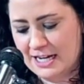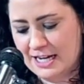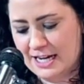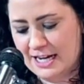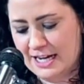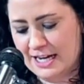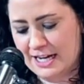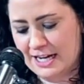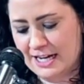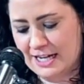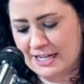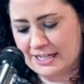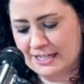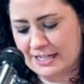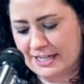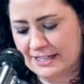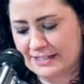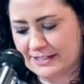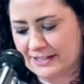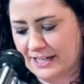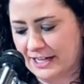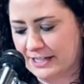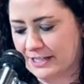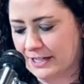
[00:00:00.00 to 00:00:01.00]
And I
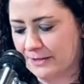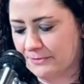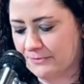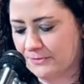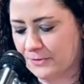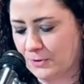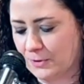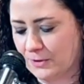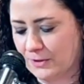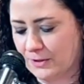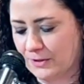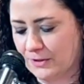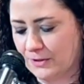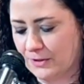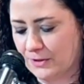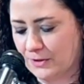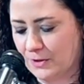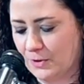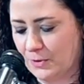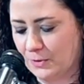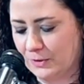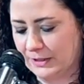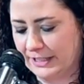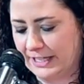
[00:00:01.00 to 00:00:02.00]
signed up for a
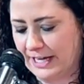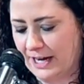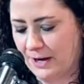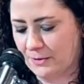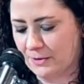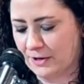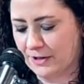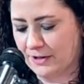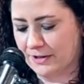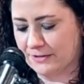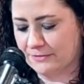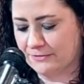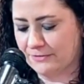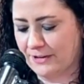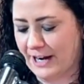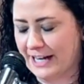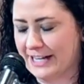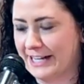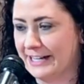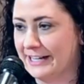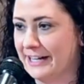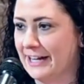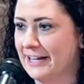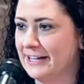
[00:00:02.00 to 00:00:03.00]
holy hour on
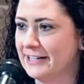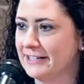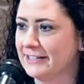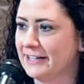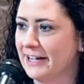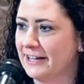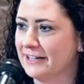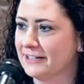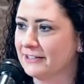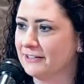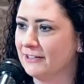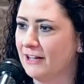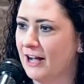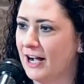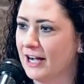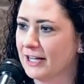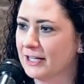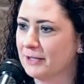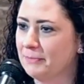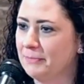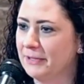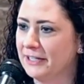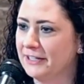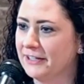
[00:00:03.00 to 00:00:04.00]
Friday night at 9
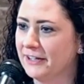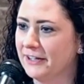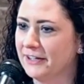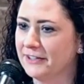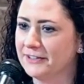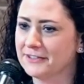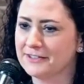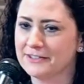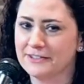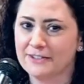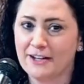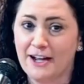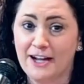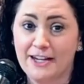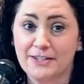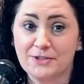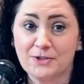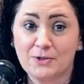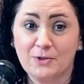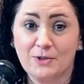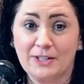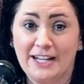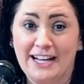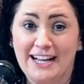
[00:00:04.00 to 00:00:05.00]
o'clock because in high
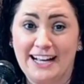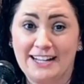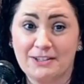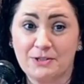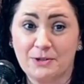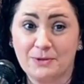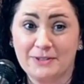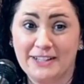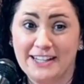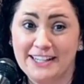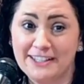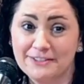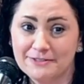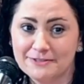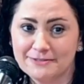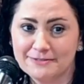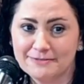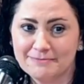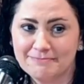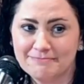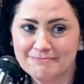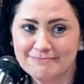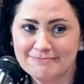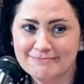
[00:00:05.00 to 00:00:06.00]
school I had no life.
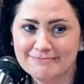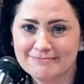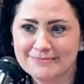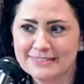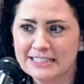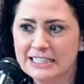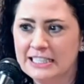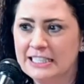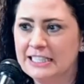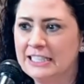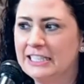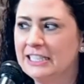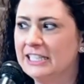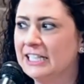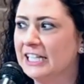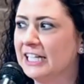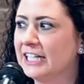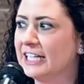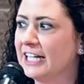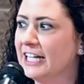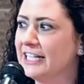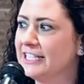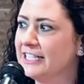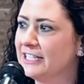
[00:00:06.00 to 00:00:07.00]

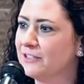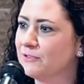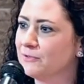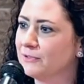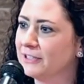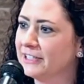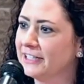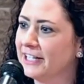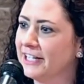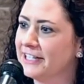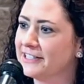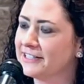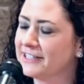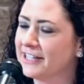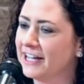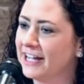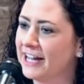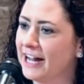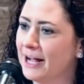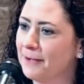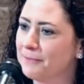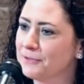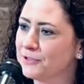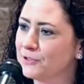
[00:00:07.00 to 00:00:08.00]
And I didn't realize
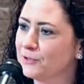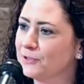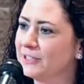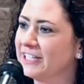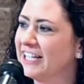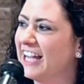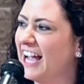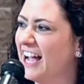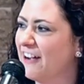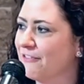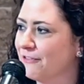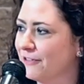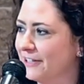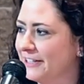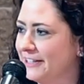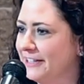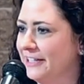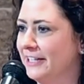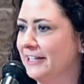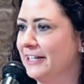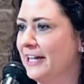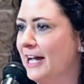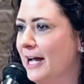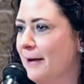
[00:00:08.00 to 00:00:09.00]
that absolutely
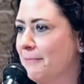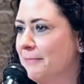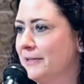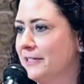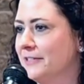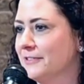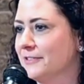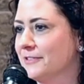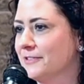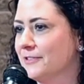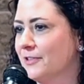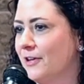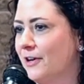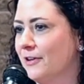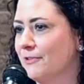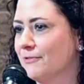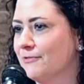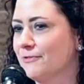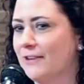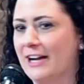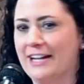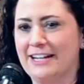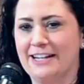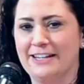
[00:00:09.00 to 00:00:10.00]
everything happened on
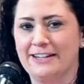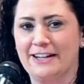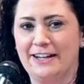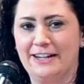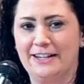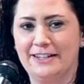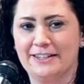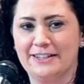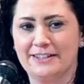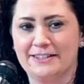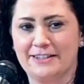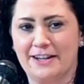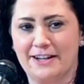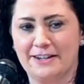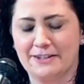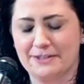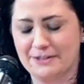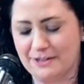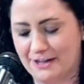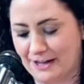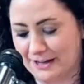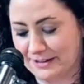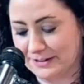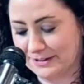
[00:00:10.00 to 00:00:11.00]
Friday night at 9
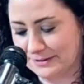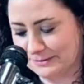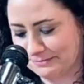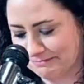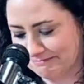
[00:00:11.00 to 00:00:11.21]
o'clock.